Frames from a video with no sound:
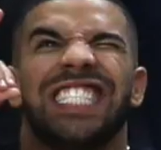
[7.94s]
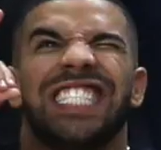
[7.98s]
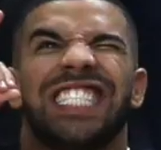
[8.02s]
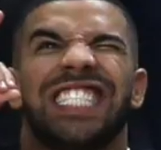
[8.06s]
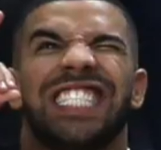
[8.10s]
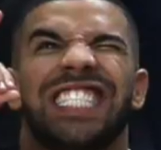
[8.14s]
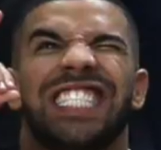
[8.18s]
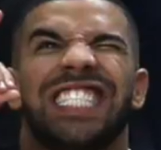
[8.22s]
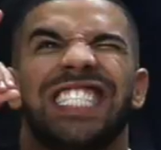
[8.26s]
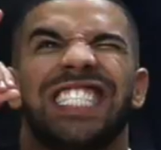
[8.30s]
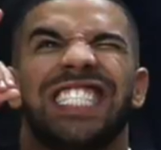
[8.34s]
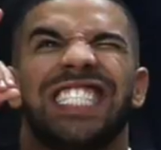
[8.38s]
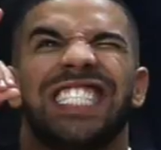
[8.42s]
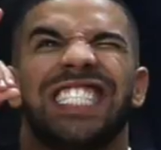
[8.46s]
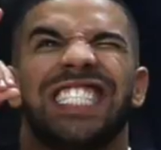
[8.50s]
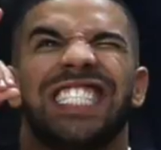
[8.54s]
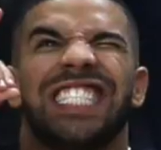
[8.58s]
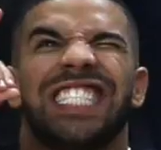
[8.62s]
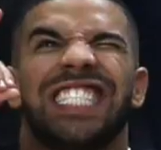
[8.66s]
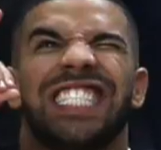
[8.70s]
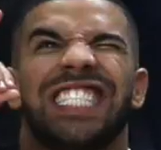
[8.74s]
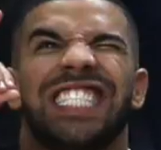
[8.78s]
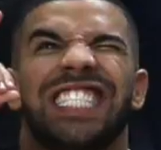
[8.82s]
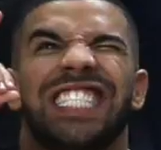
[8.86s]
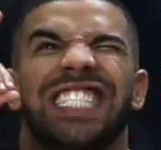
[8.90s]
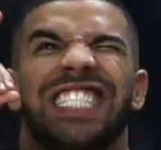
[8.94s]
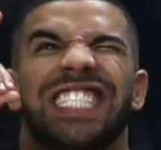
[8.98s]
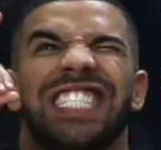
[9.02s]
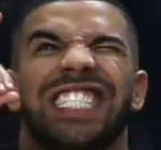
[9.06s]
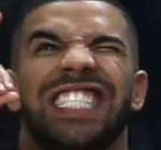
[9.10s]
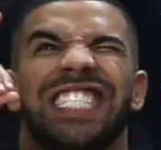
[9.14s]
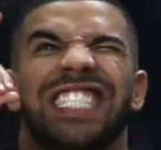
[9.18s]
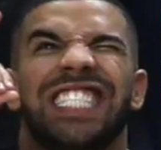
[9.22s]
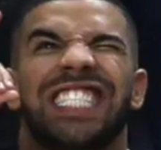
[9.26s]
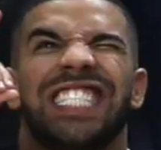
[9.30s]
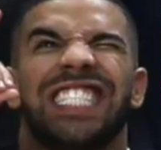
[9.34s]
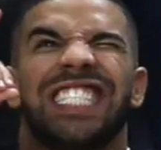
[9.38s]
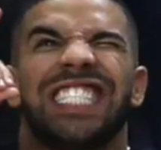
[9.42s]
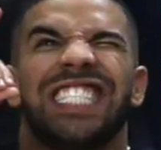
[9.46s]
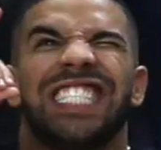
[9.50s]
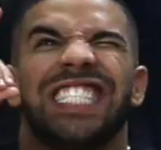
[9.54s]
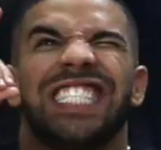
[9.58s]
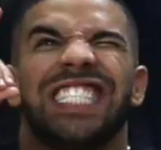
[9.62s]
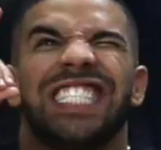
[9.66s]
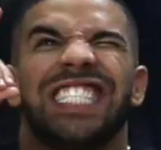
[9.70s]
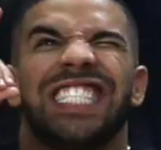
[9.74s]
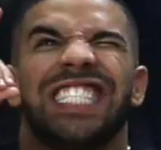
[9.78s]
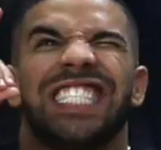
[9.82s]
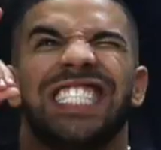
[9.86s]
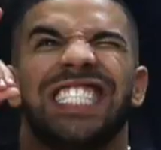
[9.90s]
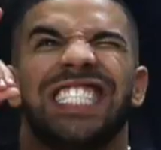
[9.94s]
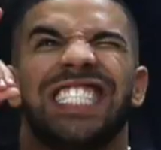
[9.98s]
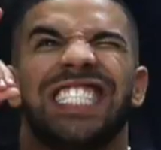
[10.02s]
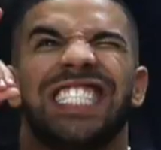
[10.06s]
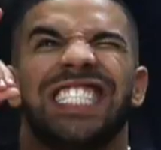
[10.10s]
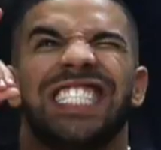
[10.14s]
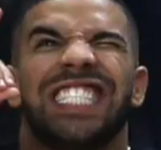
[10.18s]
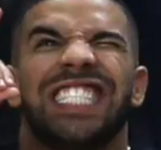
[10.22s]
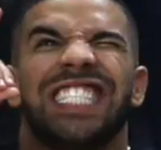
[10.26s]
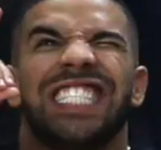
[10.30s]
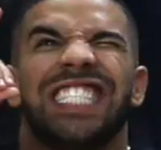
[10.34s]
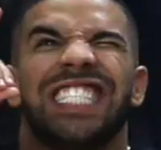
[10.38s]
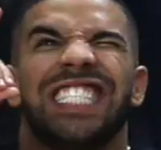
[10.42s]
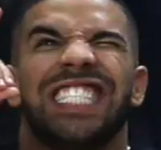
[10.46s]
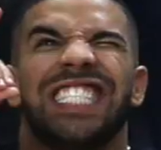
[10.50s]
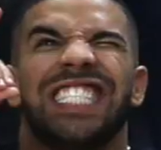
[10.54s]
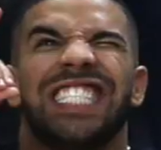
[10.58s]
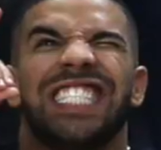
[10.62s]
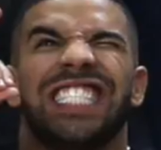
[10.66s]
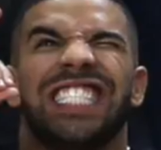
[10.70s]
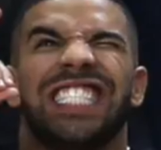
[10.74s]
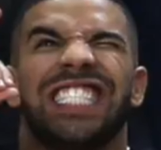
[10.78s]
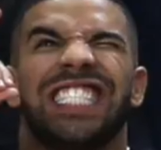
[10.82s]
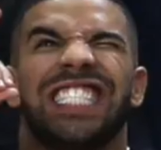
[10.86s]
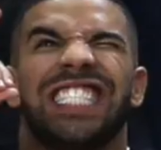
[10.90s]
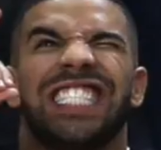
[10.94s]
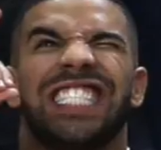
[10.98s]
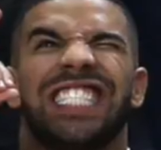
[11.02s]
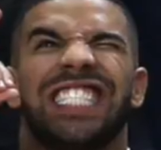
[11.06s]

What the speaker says: (not speaking)